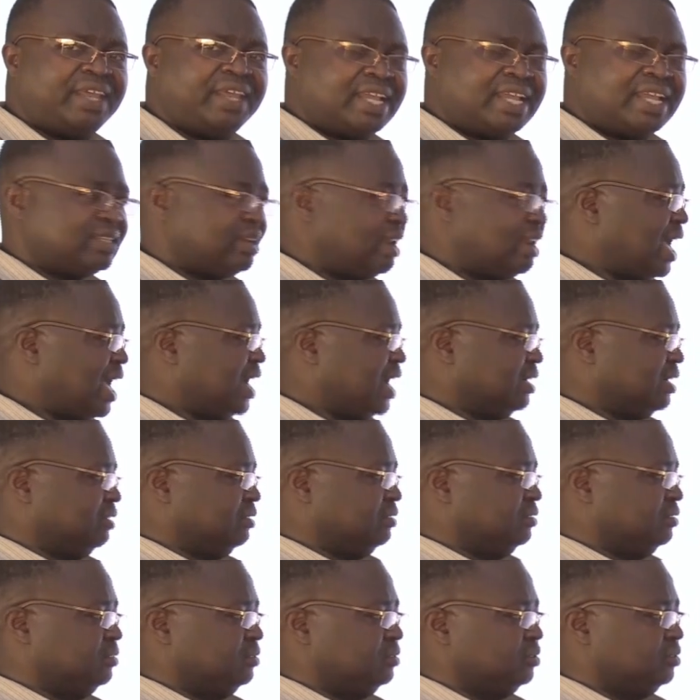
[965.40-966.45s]
right lung.
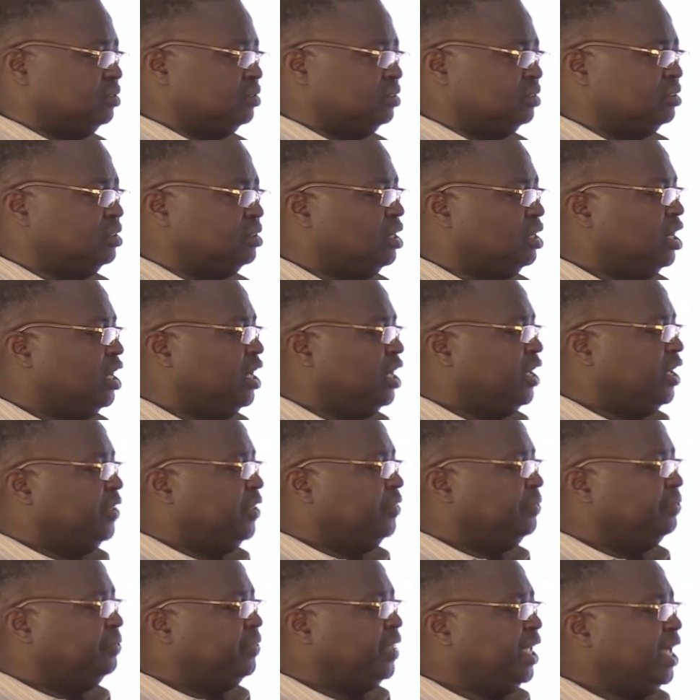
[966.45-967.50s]

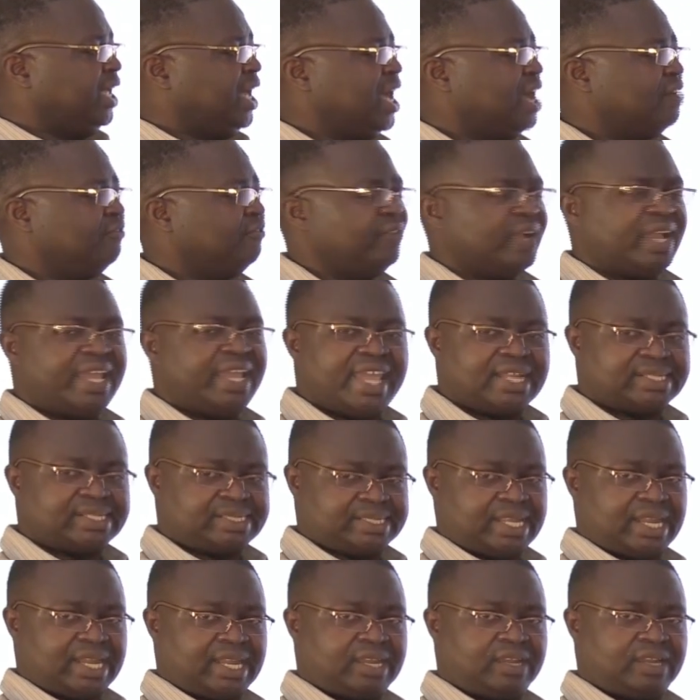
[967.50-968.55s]
They have air
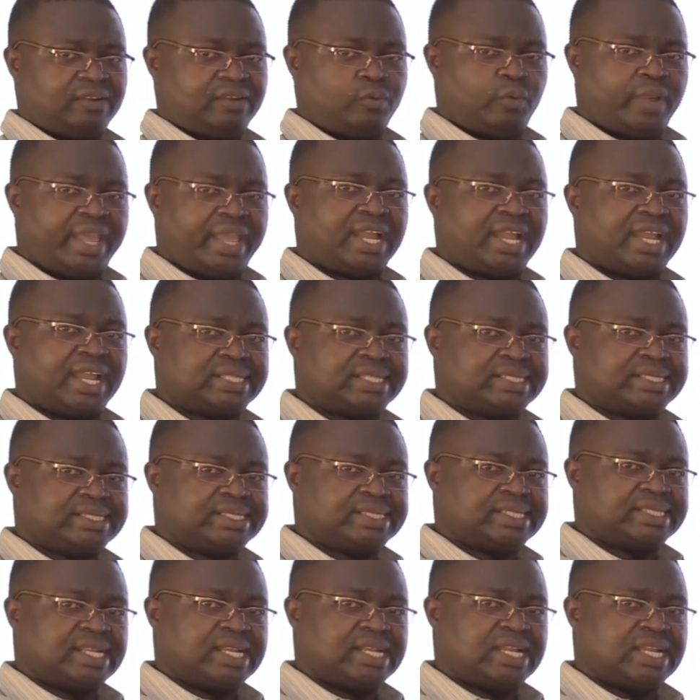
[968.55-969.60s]
sac, where
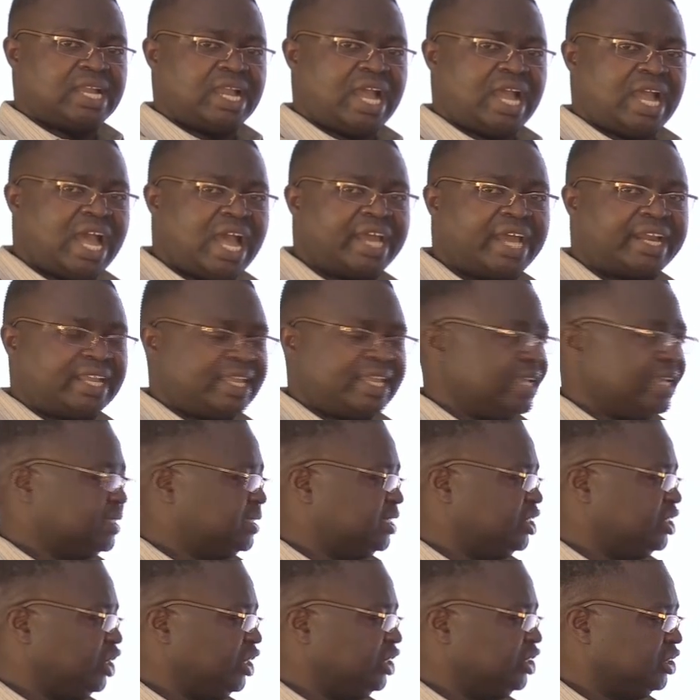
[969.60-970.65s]
gases are
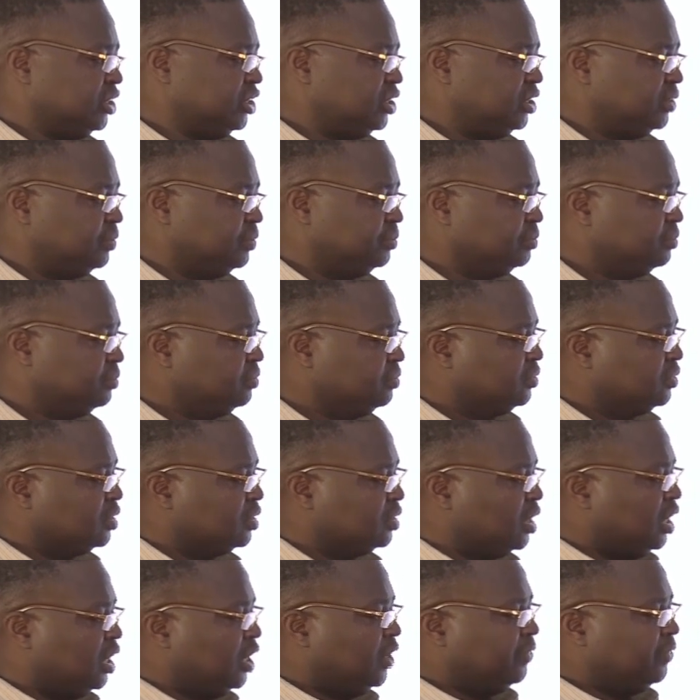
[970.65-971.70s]
exchanged.
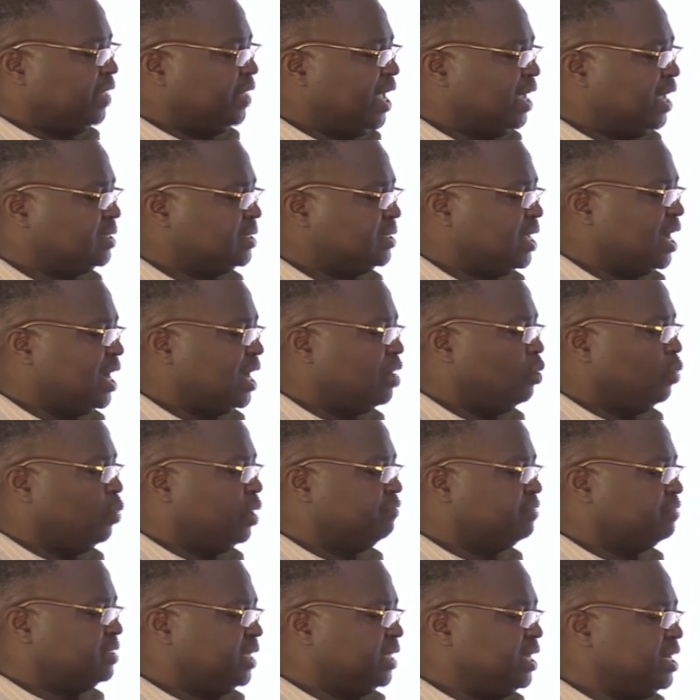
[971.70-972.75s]
The air sac,
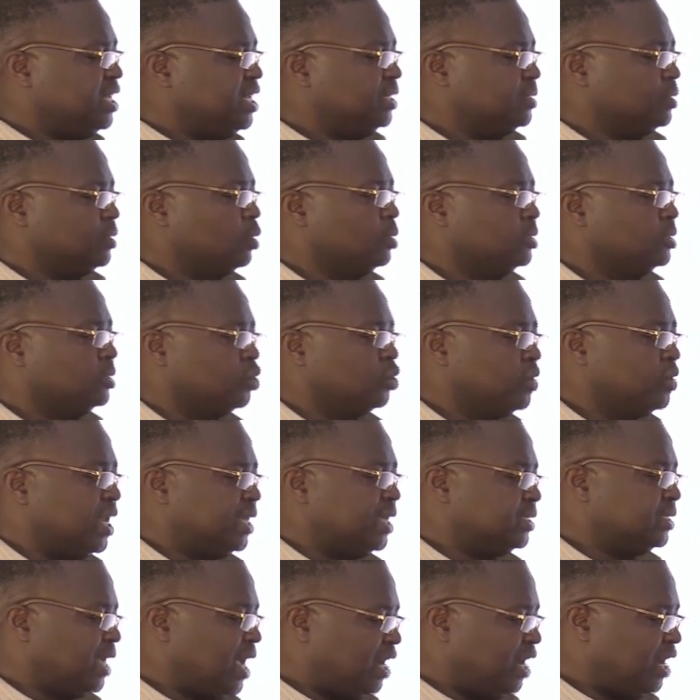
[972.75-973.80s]
we've said, is also known
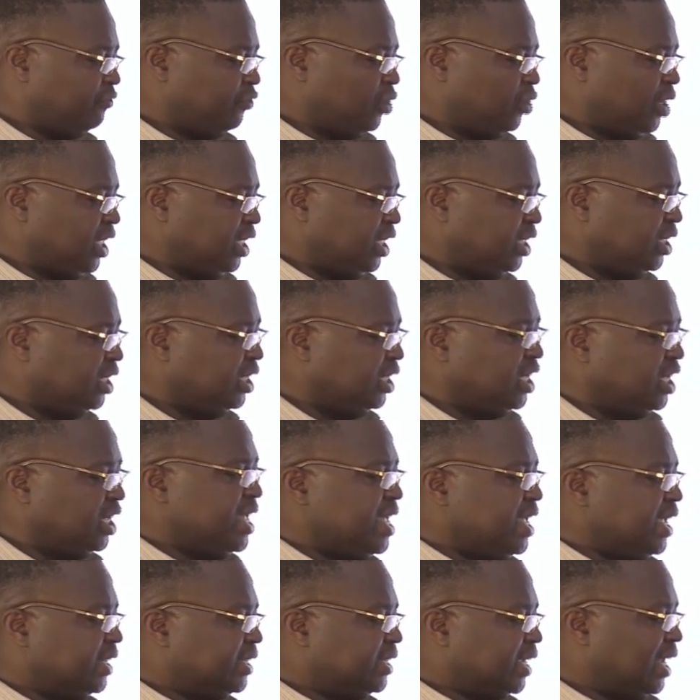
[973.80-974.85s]
as alveoli.
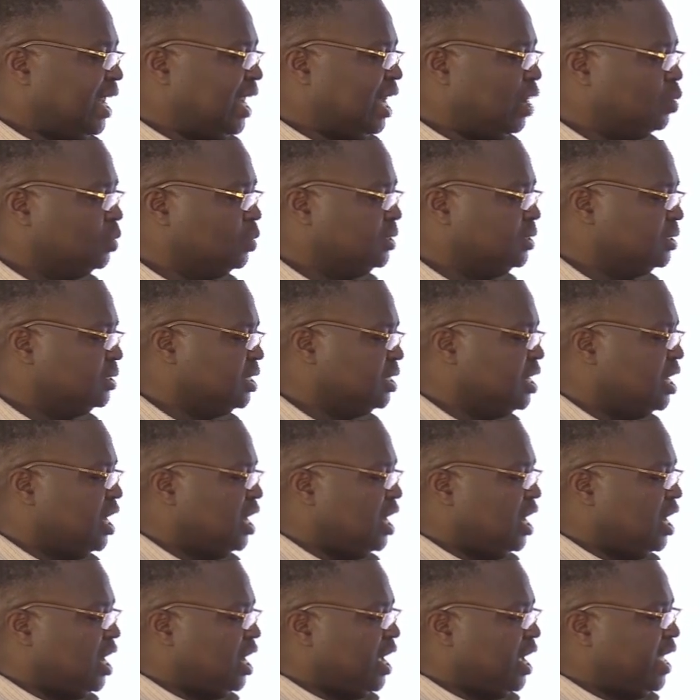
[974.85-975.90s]
It allows
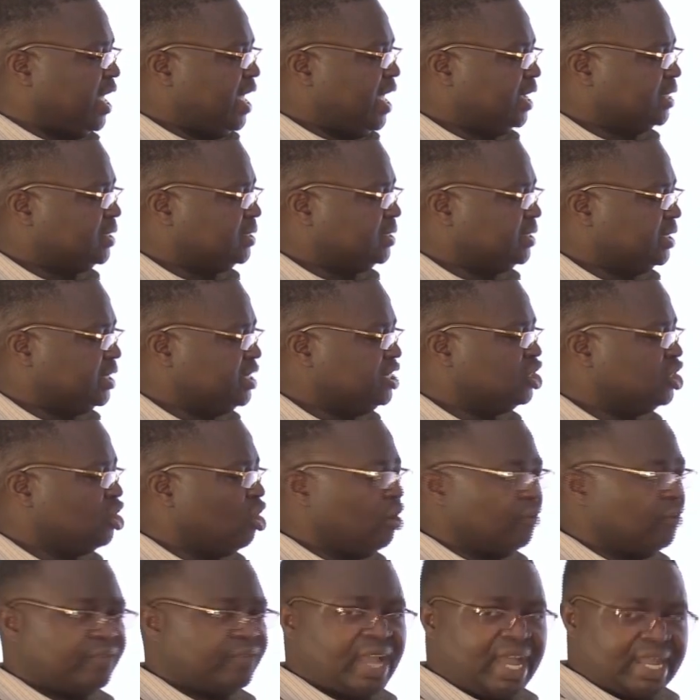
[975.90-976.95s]
exchange
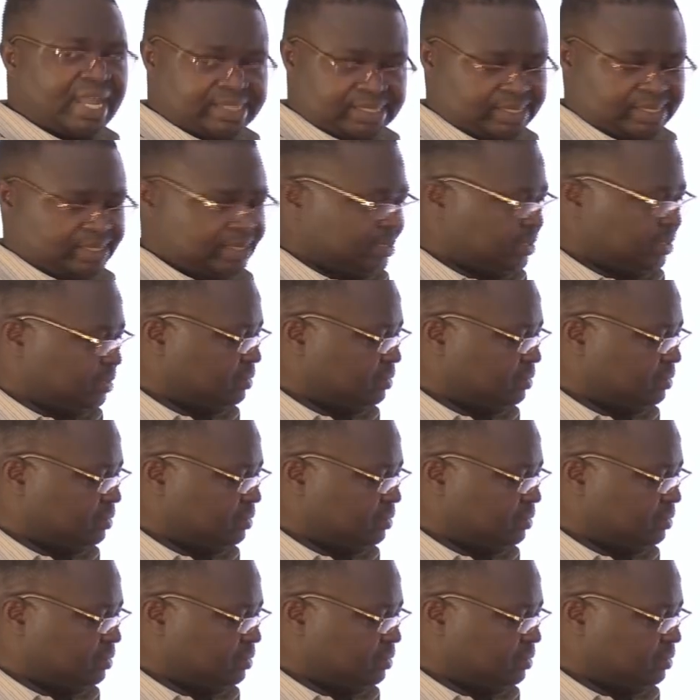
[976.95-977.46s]
of gases,